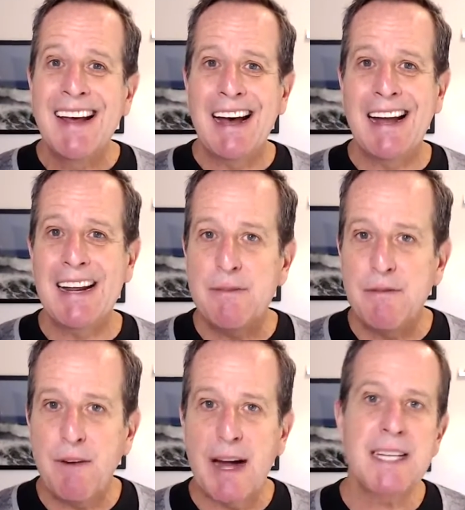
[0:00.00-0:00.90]
an
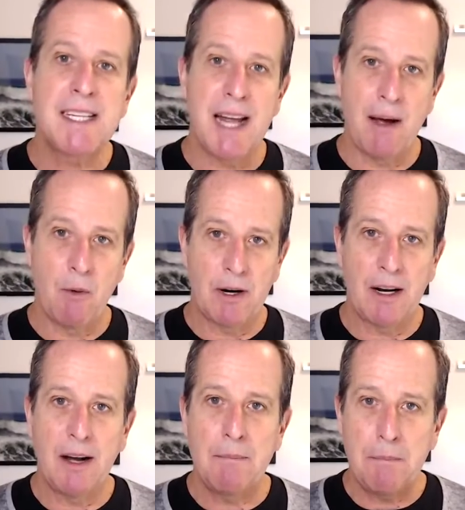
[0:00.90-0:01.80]
advice network,
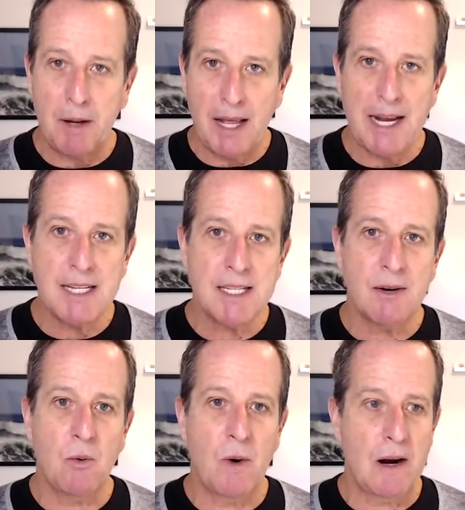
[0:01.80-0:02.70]
a place
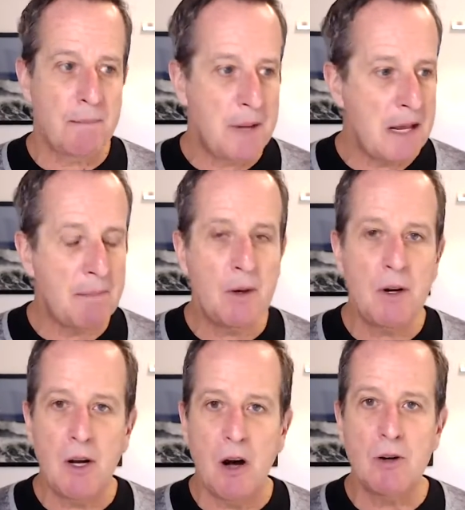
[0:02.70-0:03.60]
where people
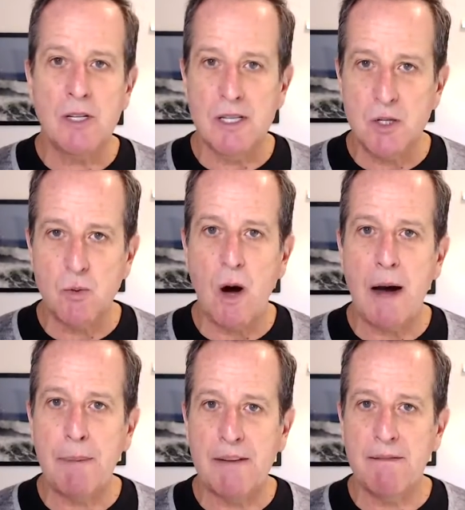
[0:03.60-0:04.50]
go to
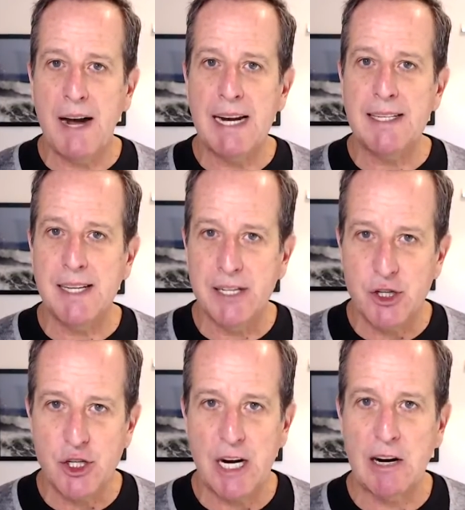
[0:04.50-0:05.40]
swap advice and
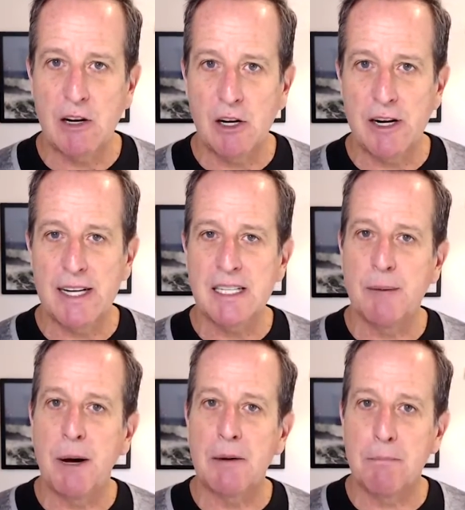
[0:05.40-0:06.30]
share learnings
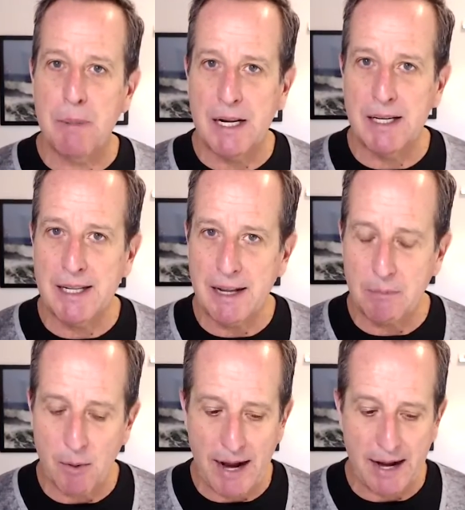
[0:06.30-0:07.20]
about building their
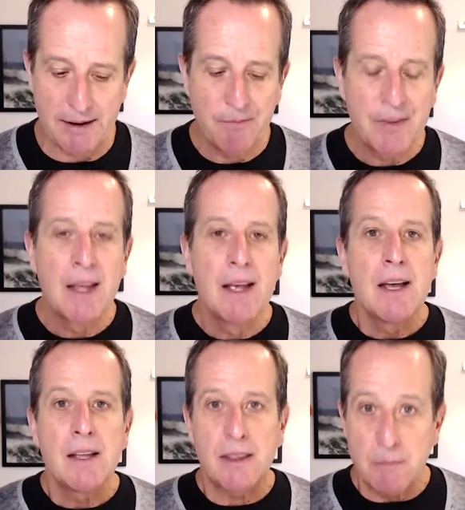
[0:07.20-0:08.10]
brand.
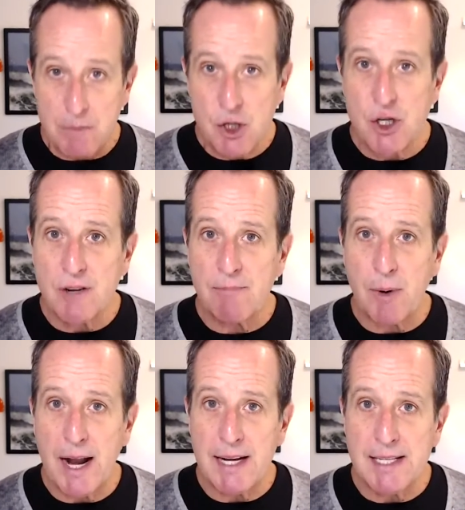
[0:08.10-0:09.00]
The mission of
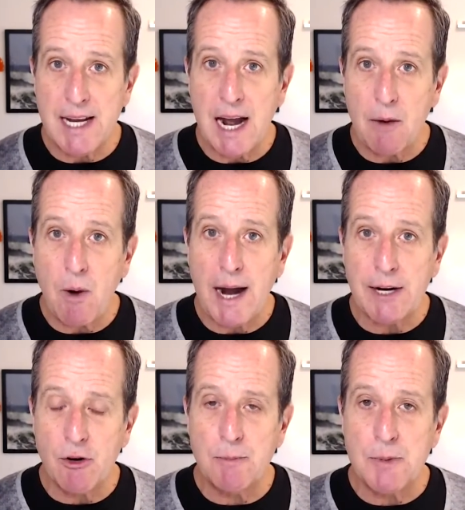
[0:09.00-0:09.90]

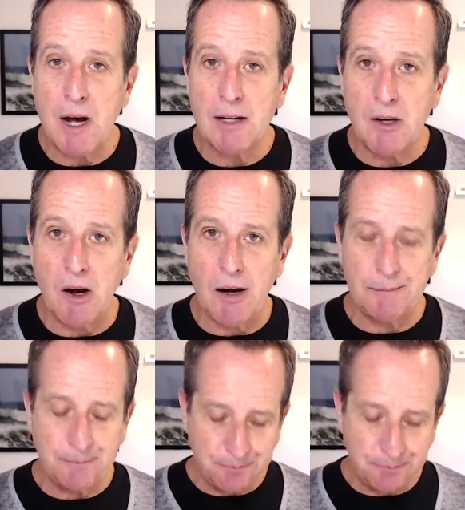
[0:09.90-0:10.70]
branddiygroup.com